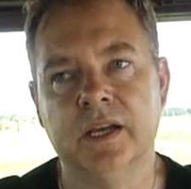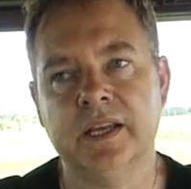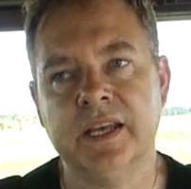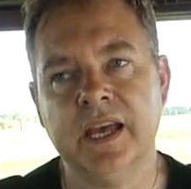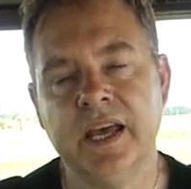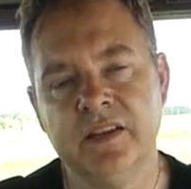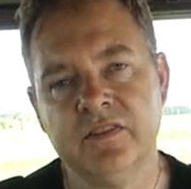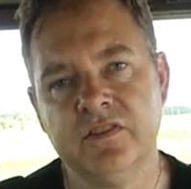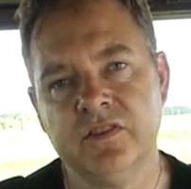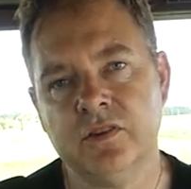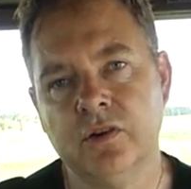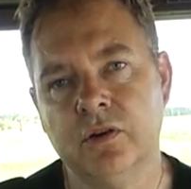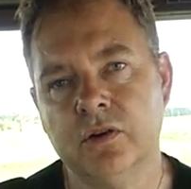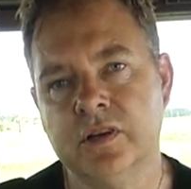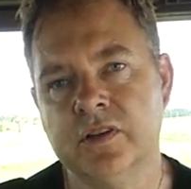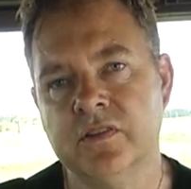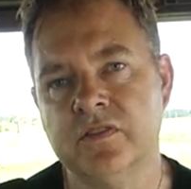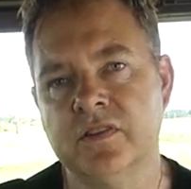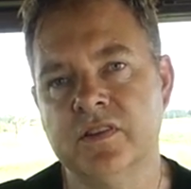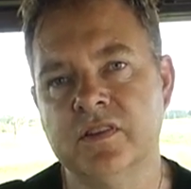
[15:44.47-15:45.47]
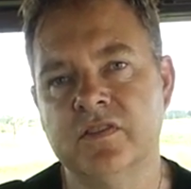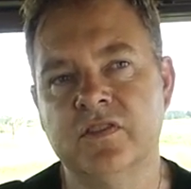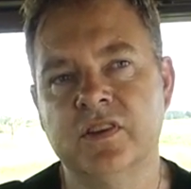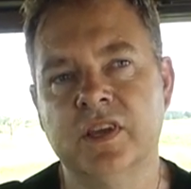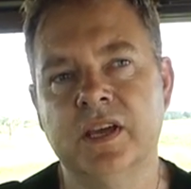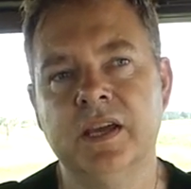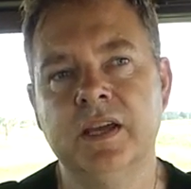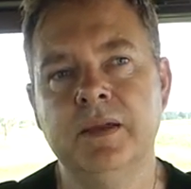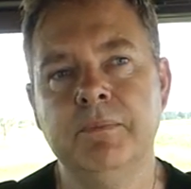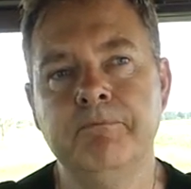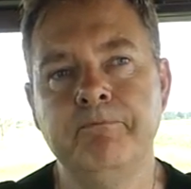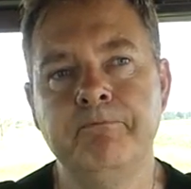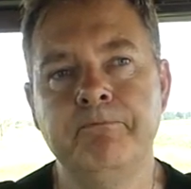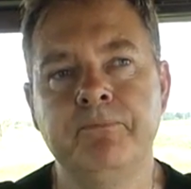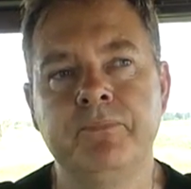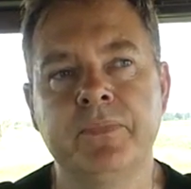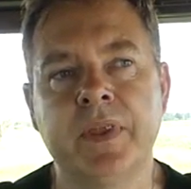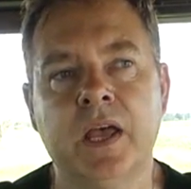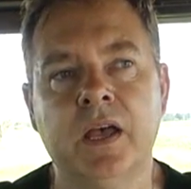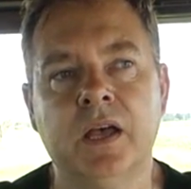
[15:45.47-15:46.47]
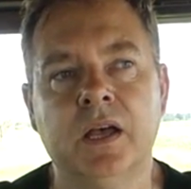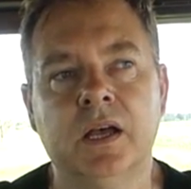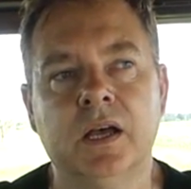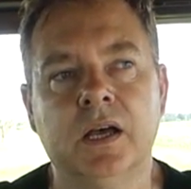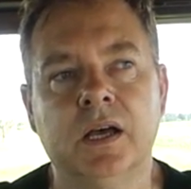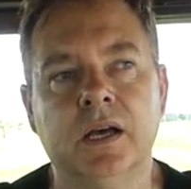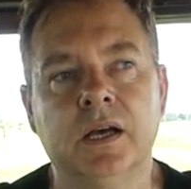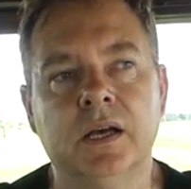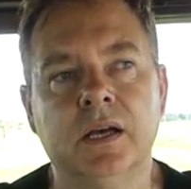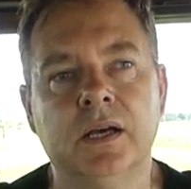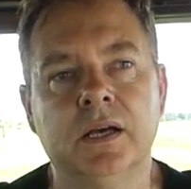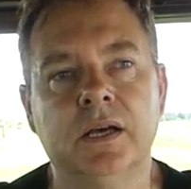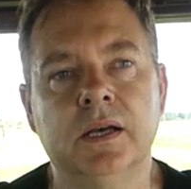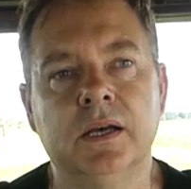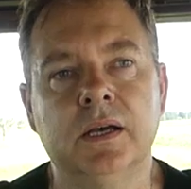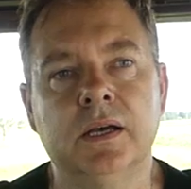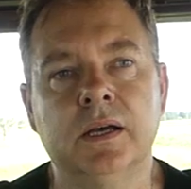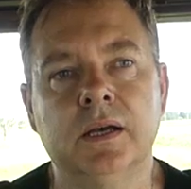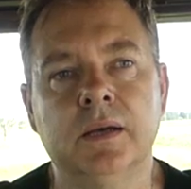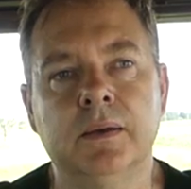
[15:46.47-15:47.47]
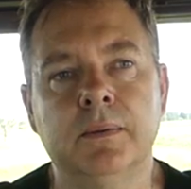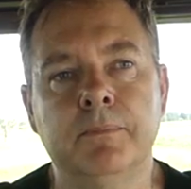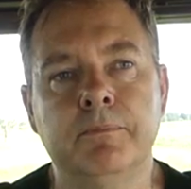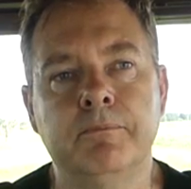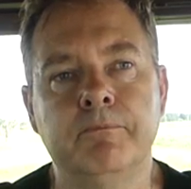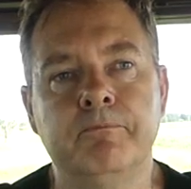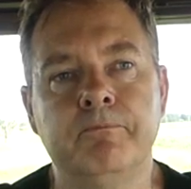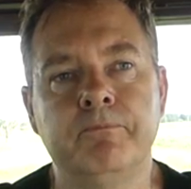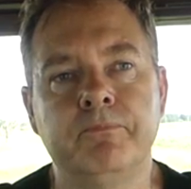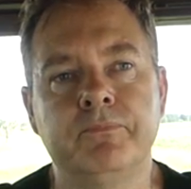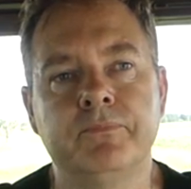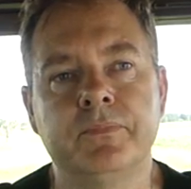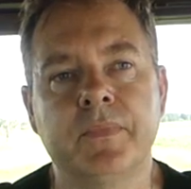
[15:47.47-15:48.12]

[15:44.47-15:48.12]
Ken Stock is the same. I